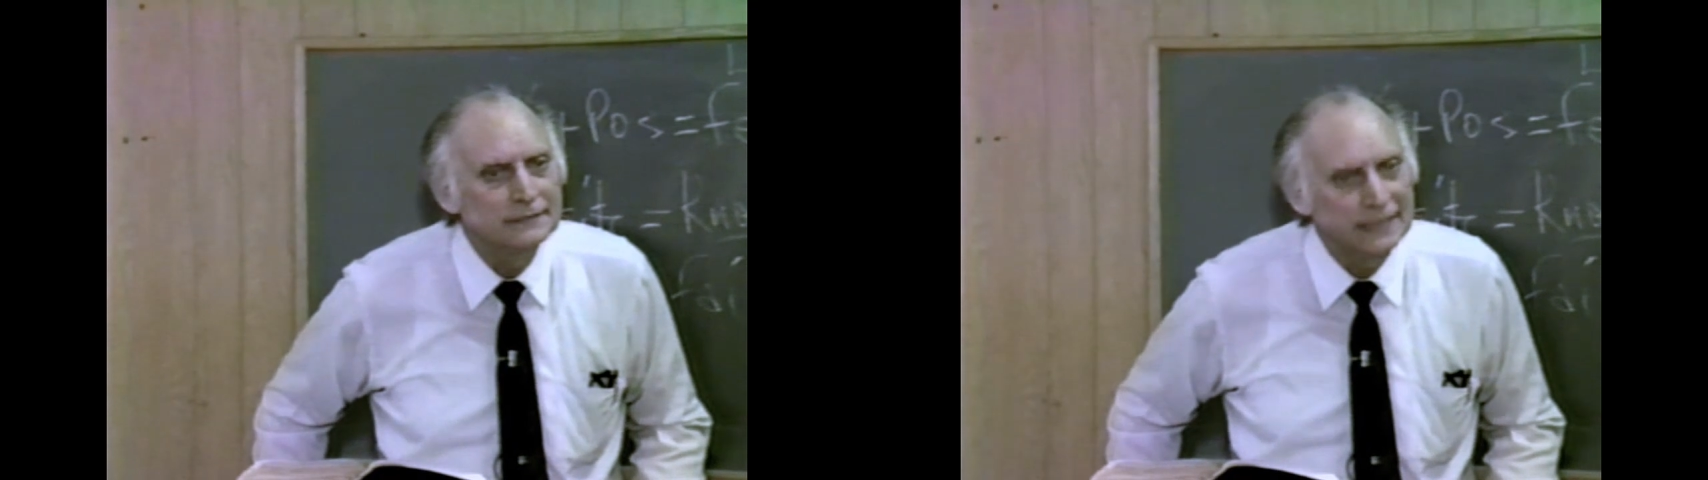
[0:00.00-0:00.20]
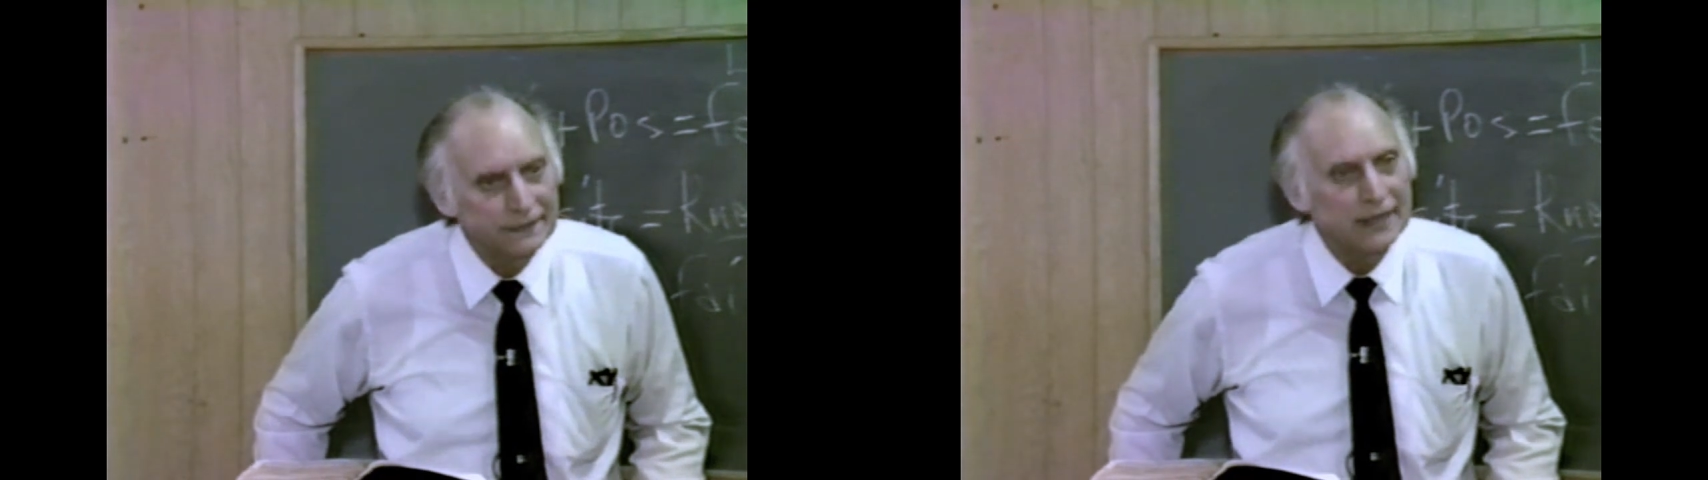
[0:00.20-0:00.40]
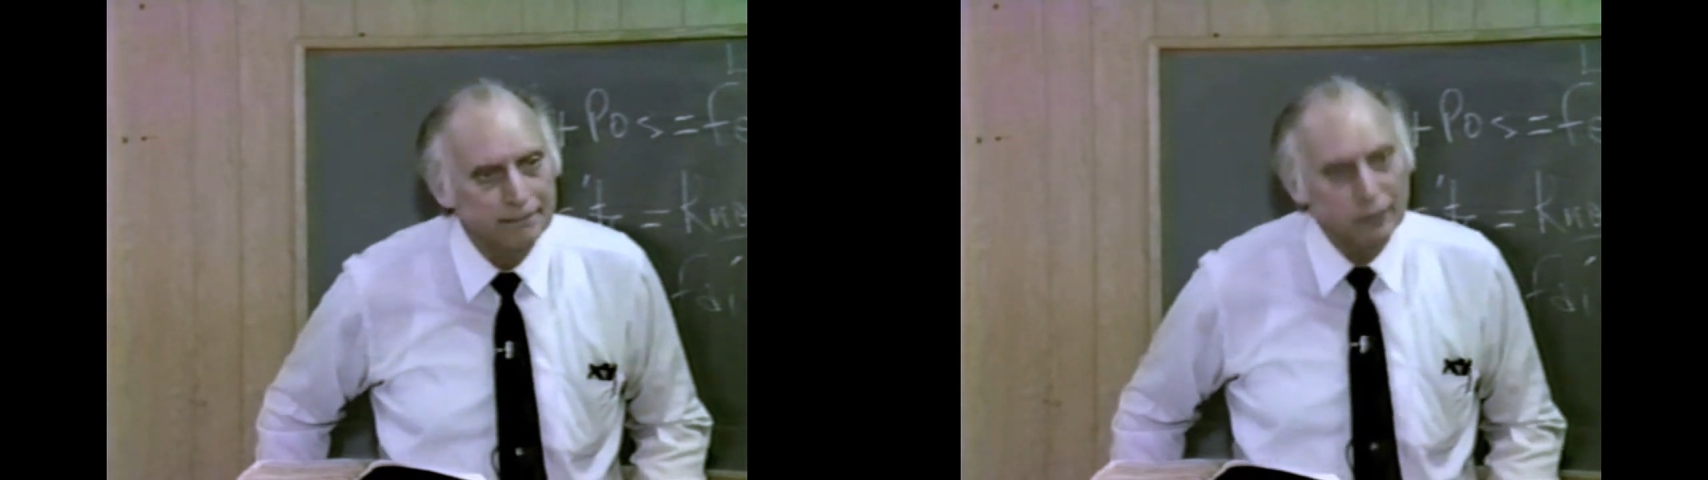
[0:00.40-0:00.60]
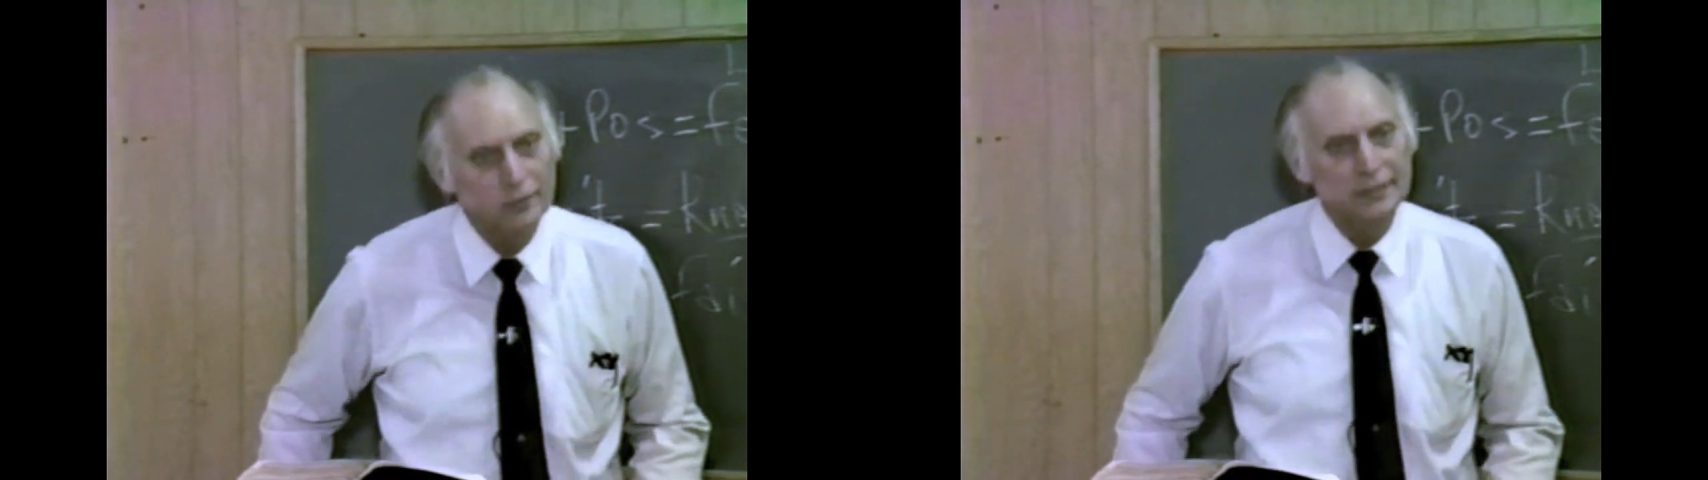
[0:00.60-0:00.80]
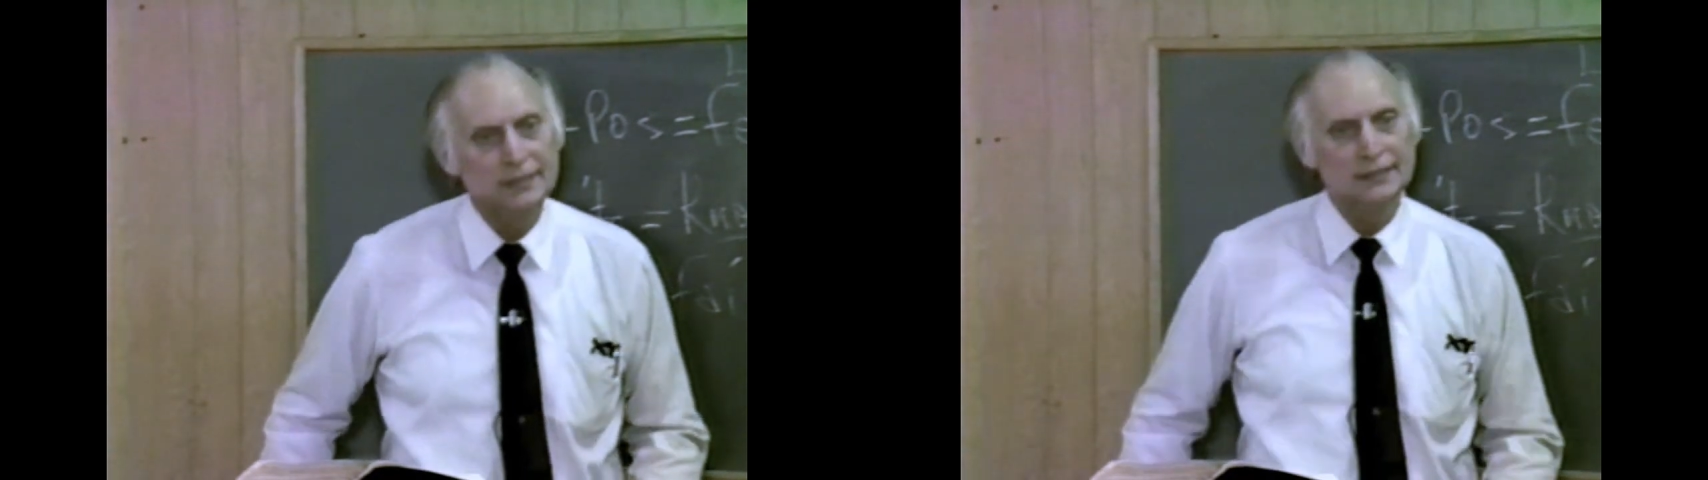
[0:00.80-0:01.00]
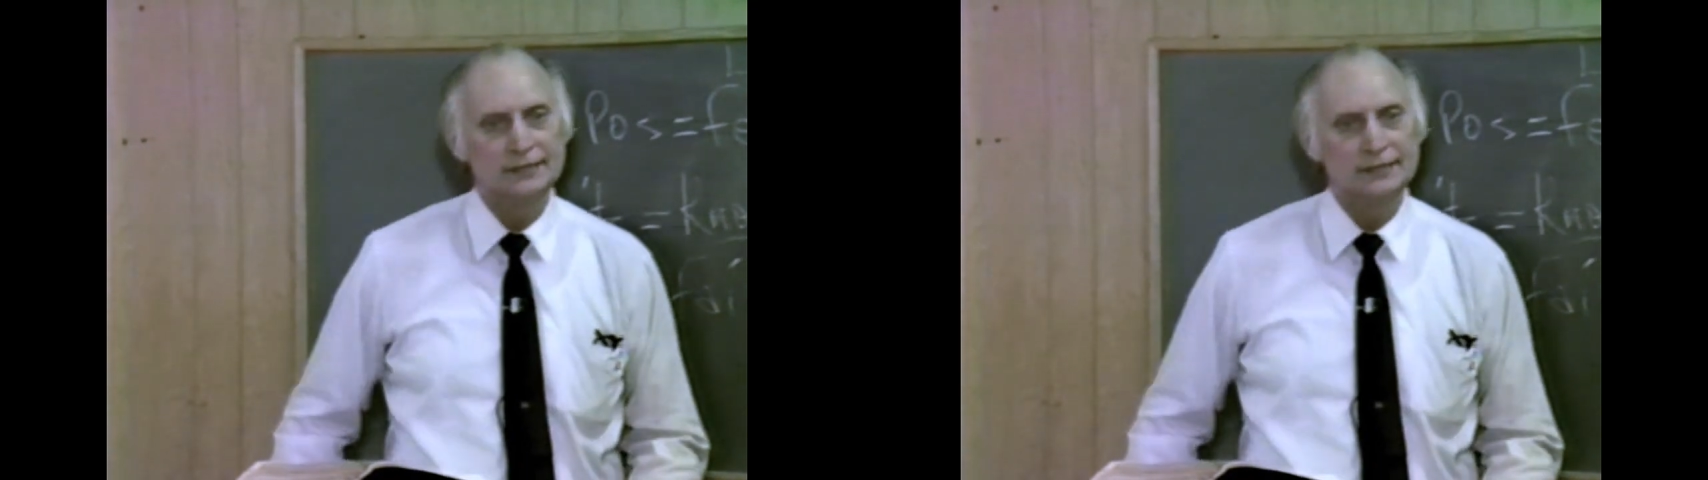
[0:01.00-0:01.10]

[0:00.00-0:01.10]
at that point.